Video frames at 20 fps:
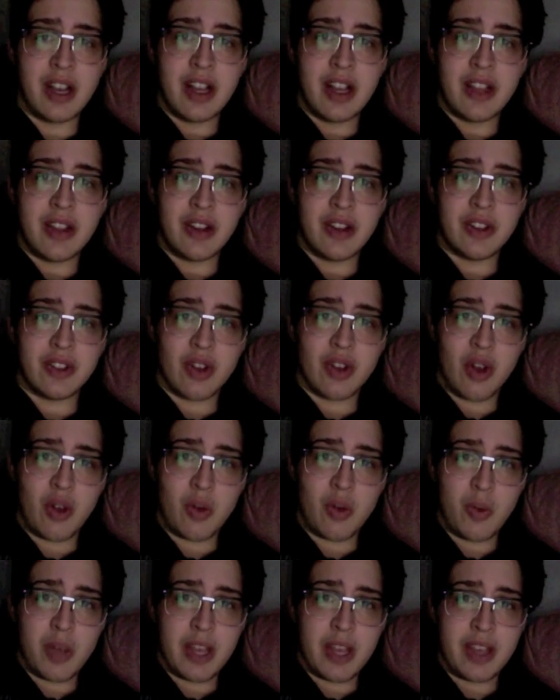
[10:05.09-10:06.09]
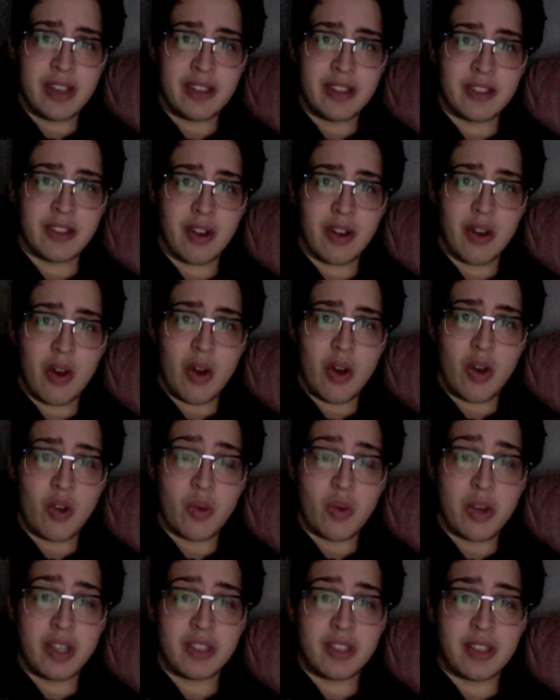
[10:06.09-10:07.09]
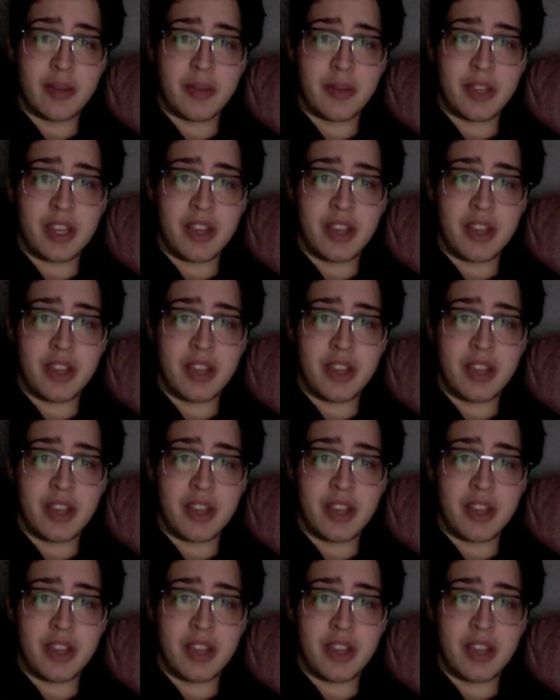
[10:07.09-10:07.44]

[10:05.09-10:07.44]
There's always, always something